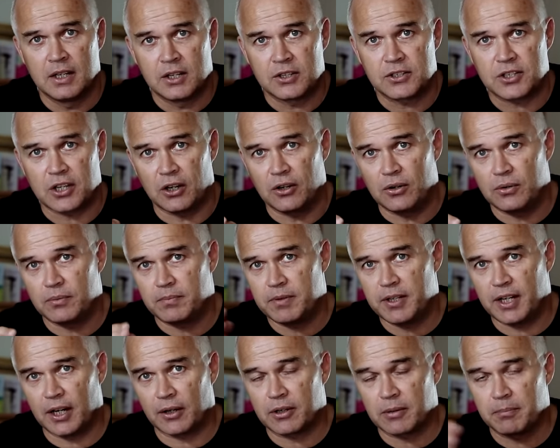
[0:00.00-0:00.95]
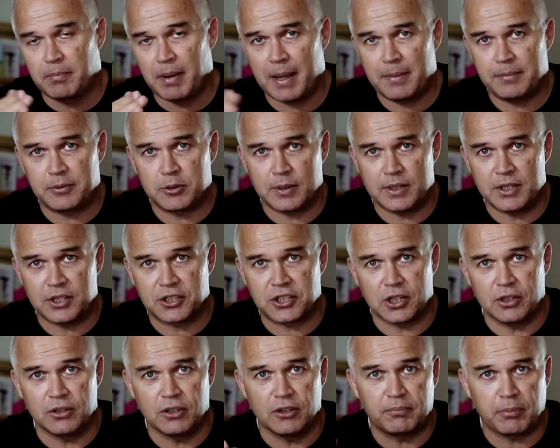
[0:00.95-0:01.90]
So, you know, compared between the
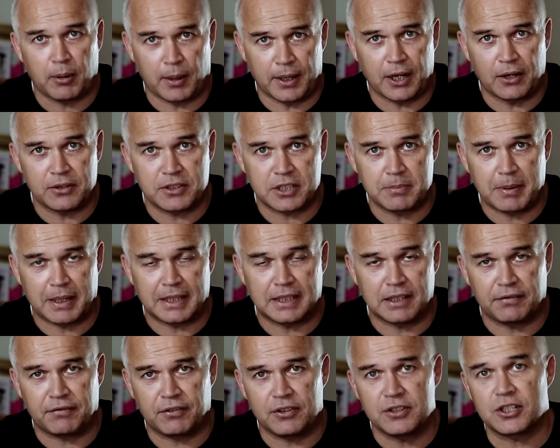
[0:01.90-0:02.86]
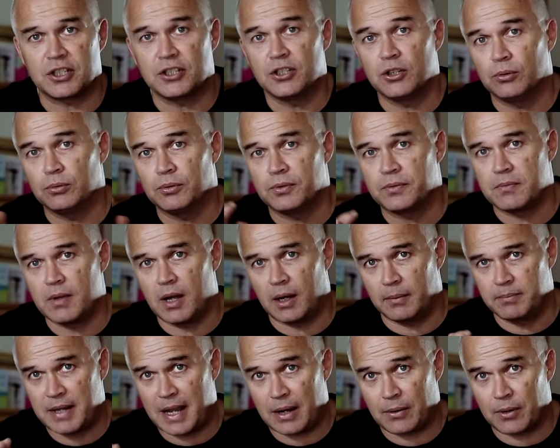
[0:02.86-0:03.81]
two, you've probably noticed a big difference and you'll,
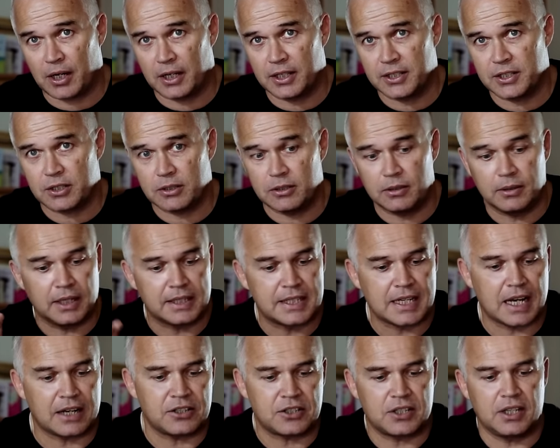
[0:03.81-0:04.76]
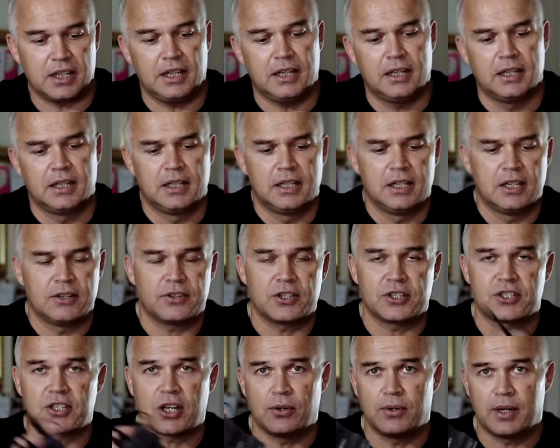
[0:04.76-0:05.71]
I'm now going to attach the, the
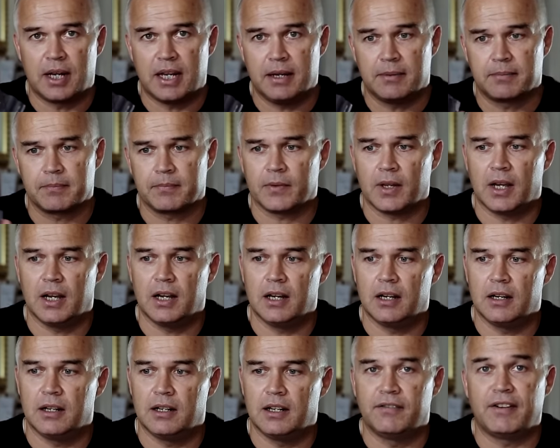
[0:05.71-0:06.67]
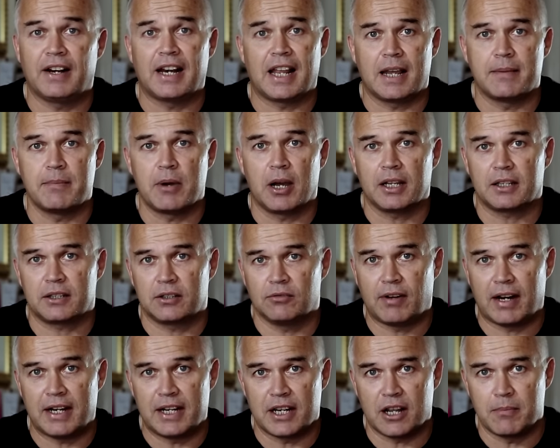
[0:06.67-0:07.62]
Sony uh, Lavalier mic, the
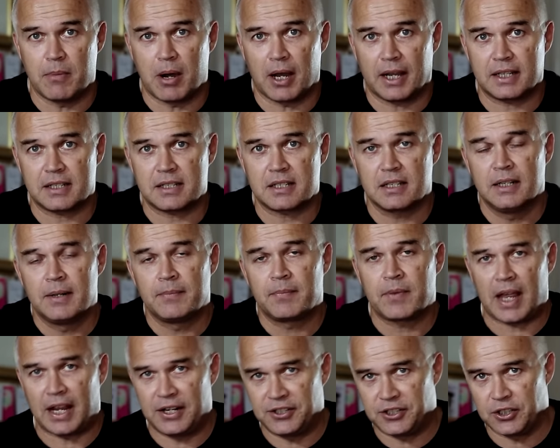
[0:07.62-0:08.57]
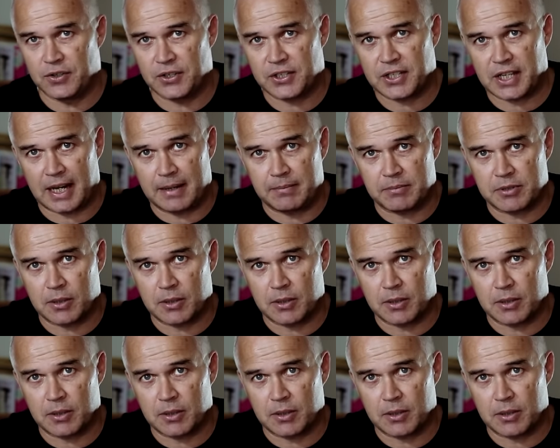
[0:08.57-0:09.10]
radio mics, and do the same.